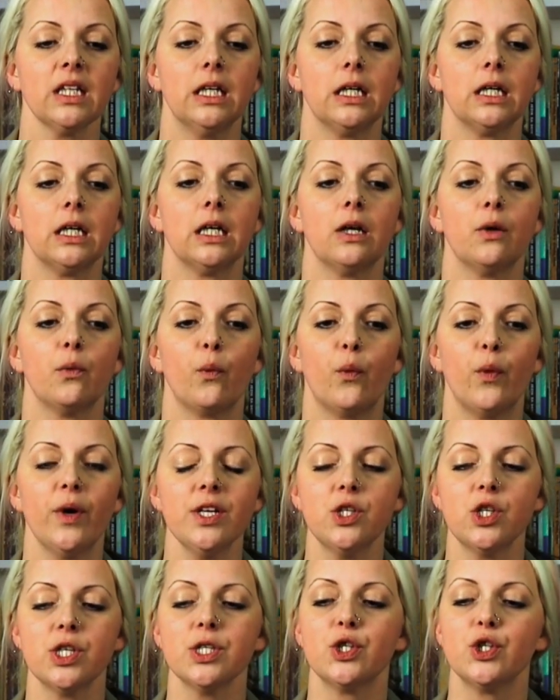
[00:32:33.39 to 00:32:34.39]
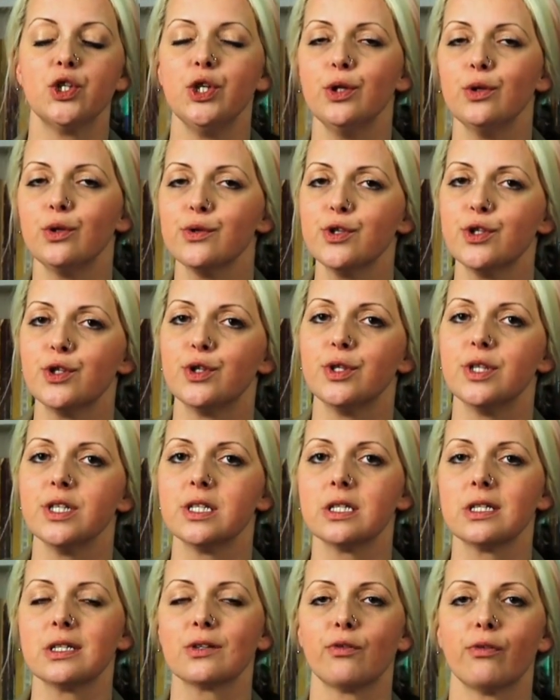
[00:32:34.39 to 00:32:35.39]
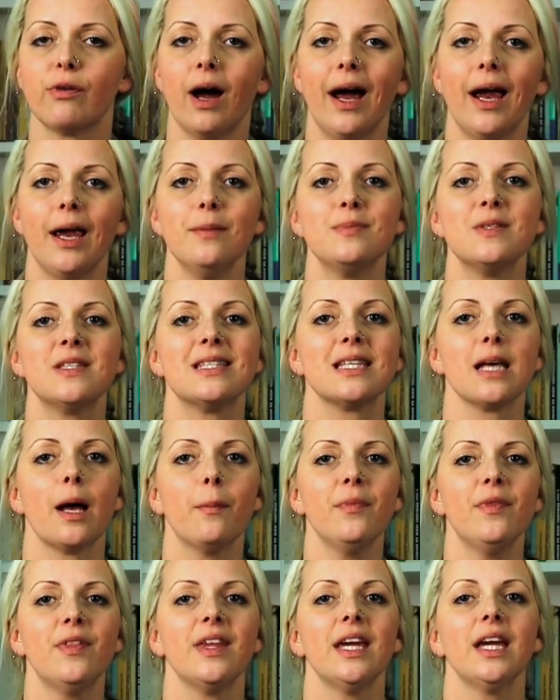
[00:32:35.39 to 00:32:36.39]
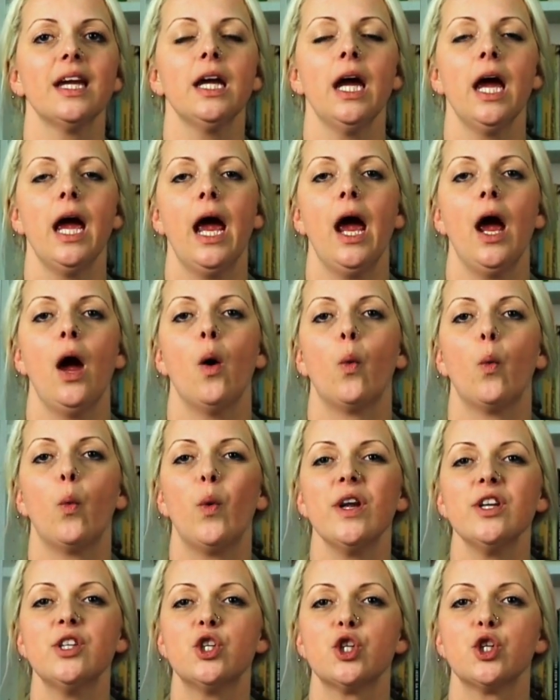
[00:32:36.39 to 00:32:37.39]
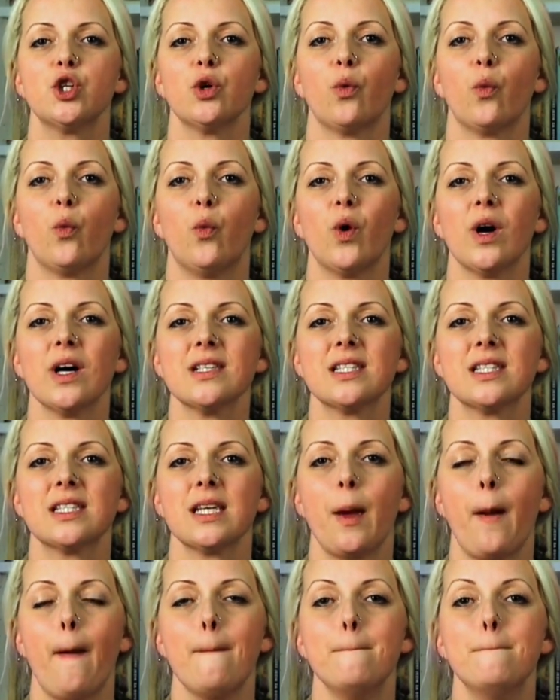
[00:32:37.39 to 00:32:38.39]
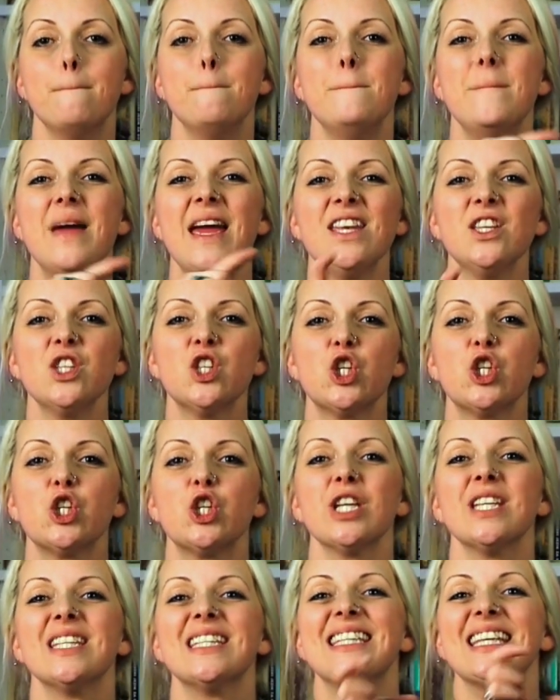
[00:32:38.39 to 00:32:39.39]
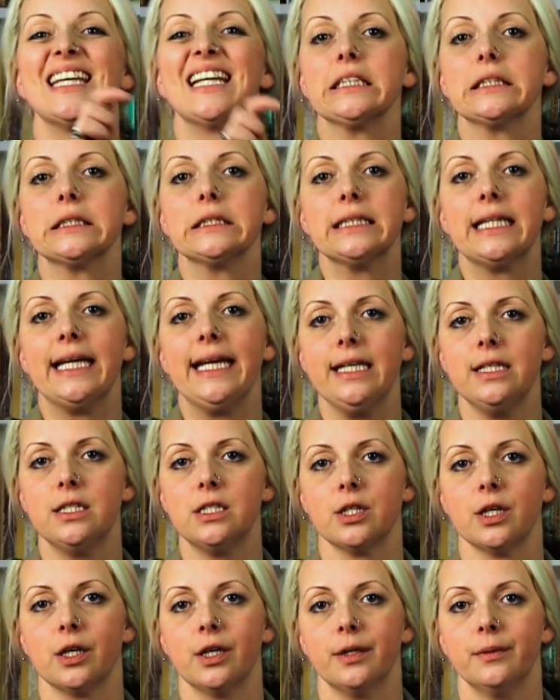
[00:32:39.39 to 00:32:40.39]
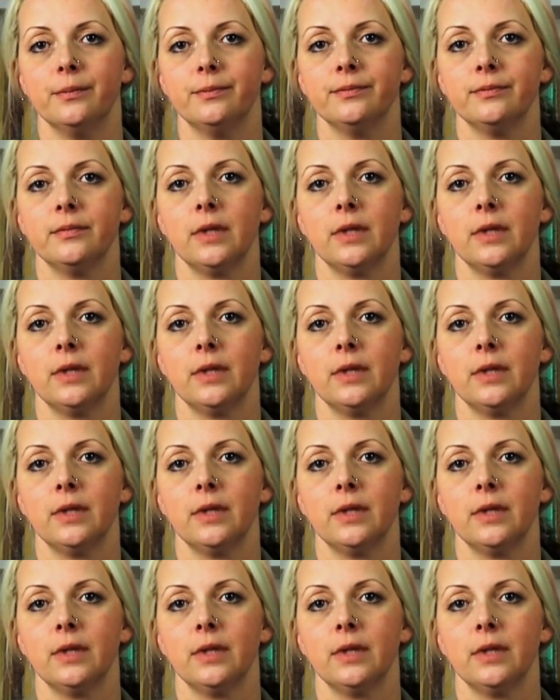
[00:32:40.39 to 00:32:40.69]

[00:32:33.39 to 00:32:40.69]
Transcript: which is used to describe something which was mentioned later.